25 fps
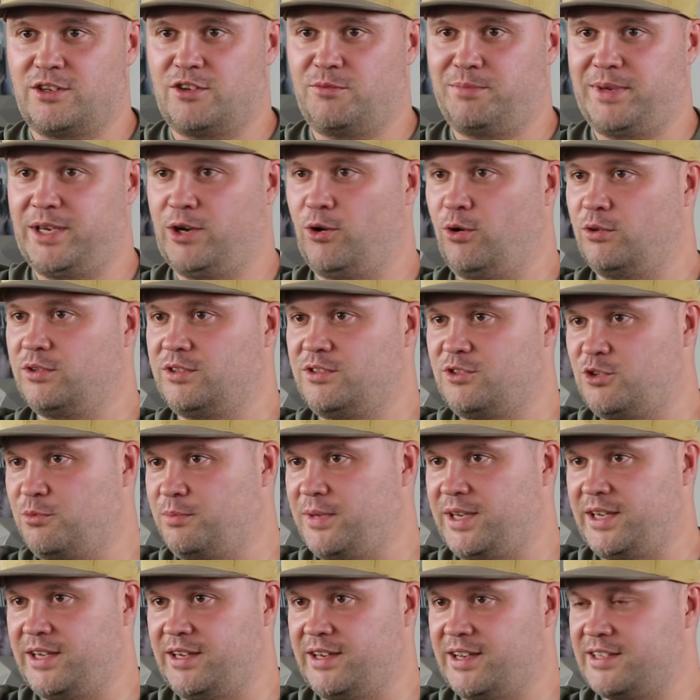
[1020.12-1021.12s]
sort of beholden to
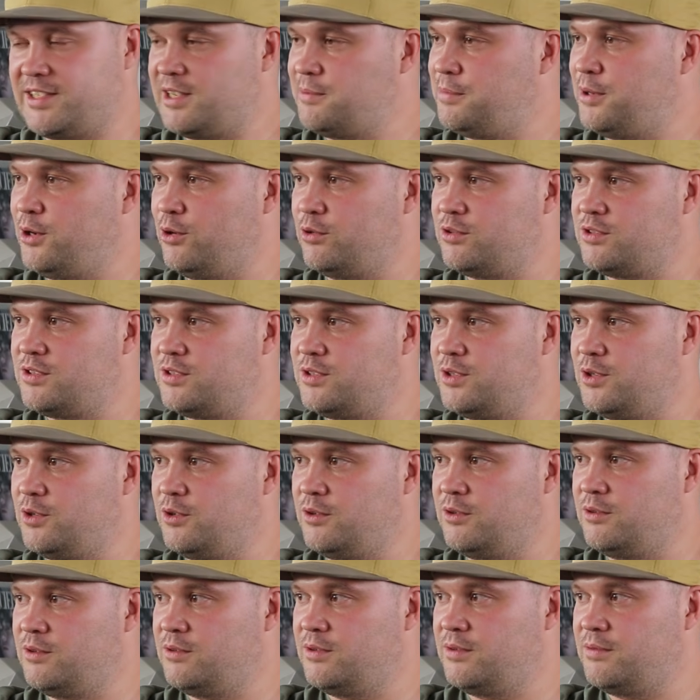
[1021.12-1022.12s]
me as opposed
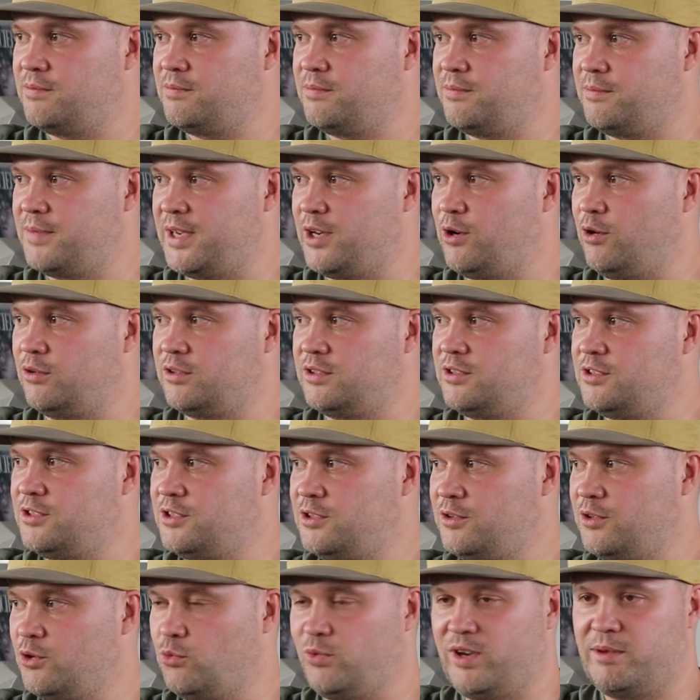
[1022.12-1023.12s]
to beholden
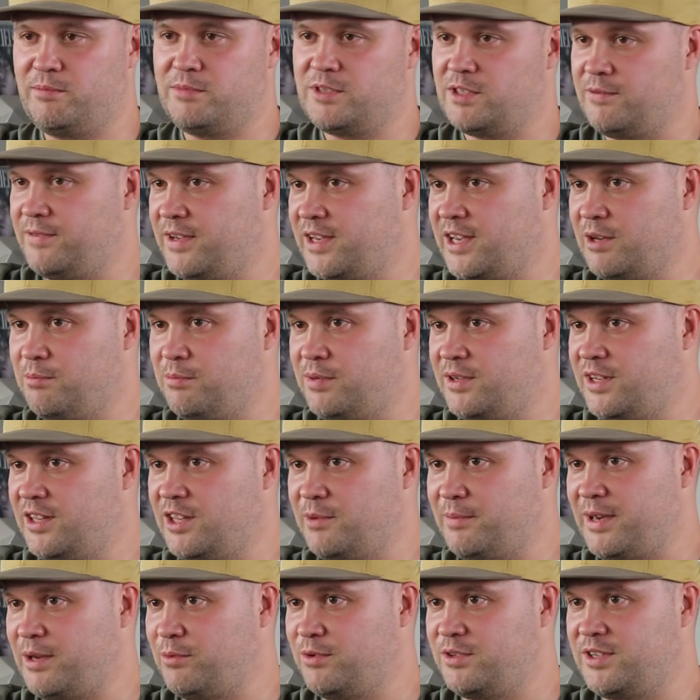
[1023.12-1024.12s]
to the whims of a company
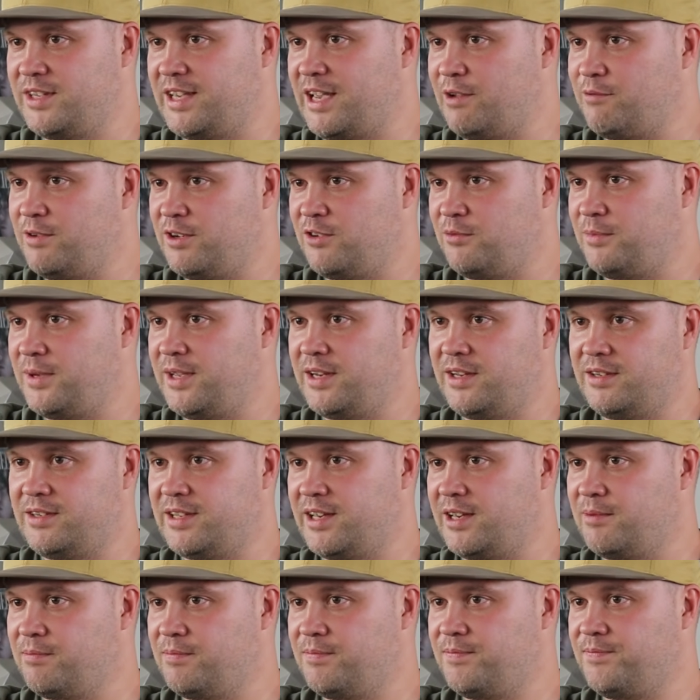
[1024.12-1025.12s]
that might want to get rid of me
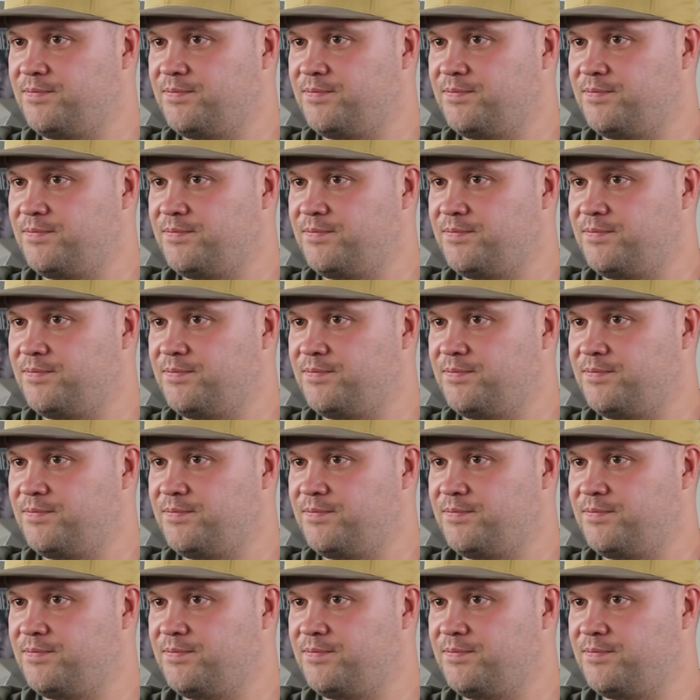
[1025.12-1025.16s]
anytime.